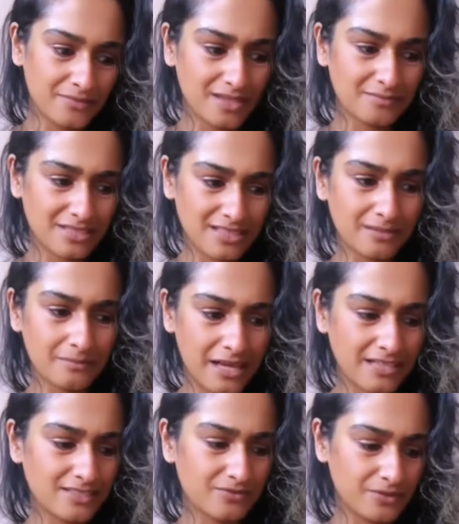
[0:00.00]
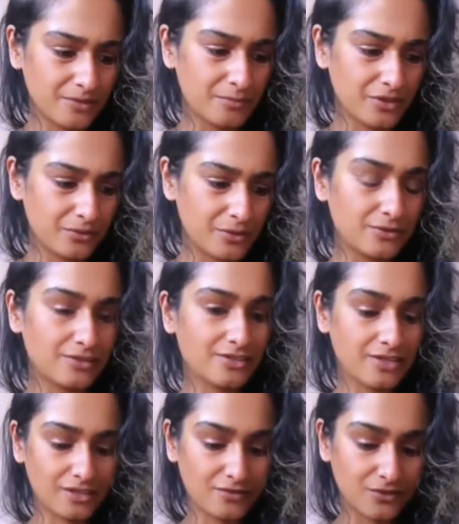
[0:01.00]
Seeing massive with the mother wound.
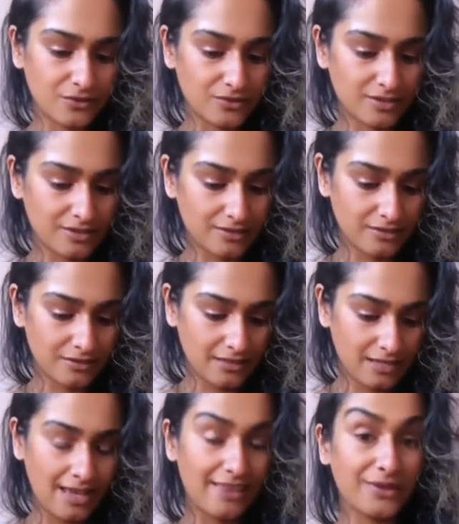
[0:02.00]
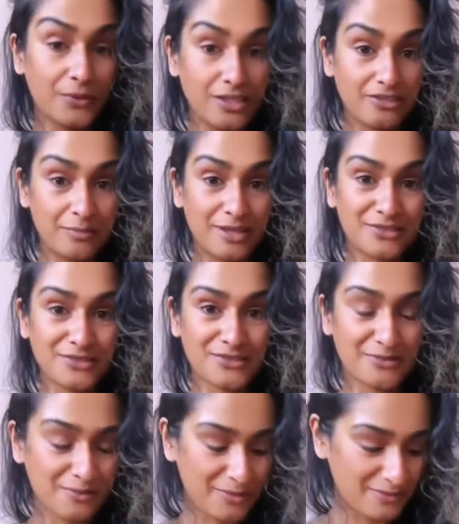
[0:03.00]
Nine of Swords. And the Queen of Pentacles at the
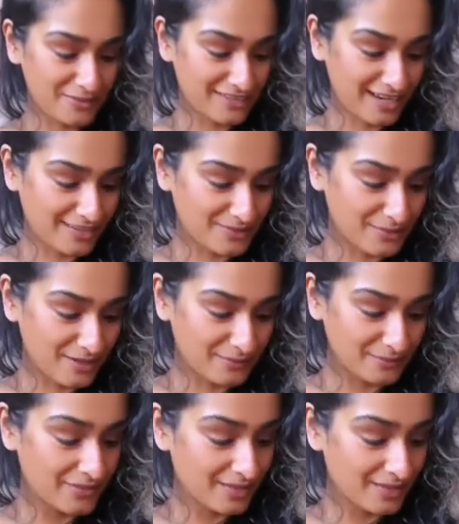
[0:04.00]
bottom of the deck as well.